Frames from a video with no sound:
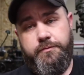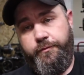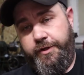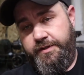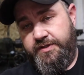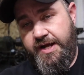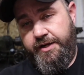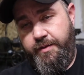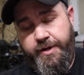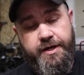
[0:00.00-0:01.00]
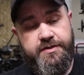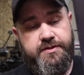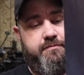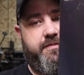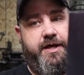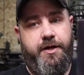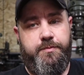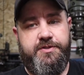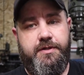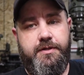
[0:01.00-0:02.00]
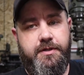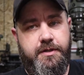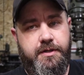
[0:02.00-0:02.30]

Reading the side of the box, that helps.